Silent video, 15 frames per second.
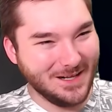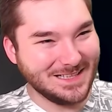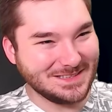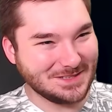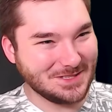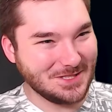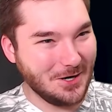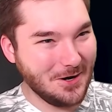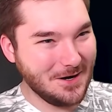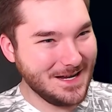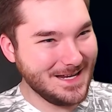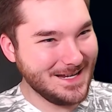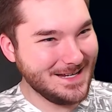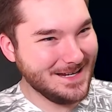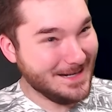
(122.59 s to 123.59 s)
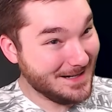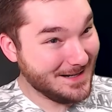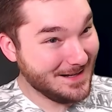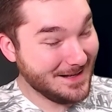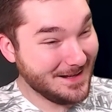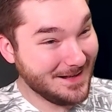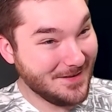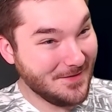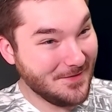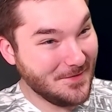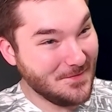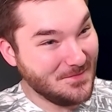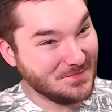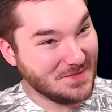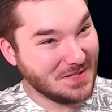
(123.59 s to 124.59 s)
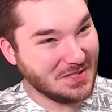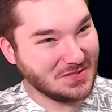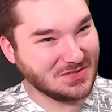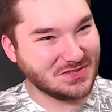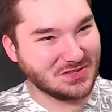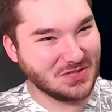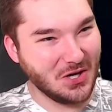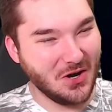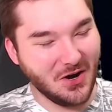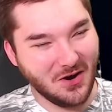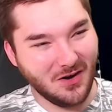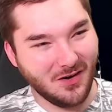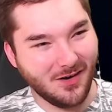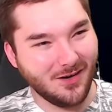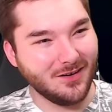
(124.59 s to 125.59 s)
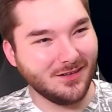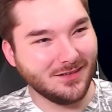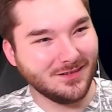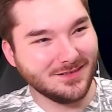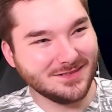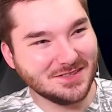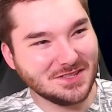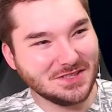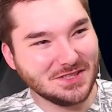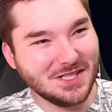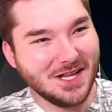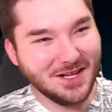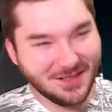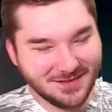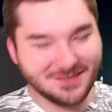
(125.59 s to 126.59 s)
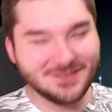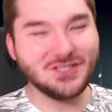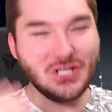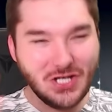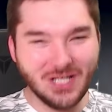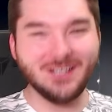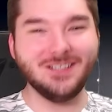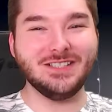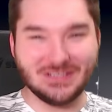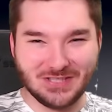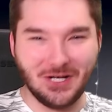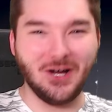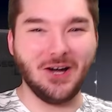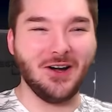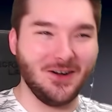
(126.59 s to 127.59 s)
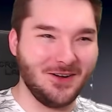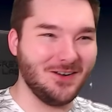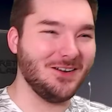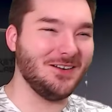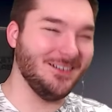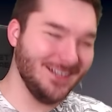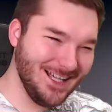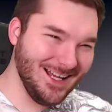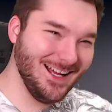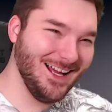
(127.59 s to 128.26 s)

it started. Saw. Jigsaw.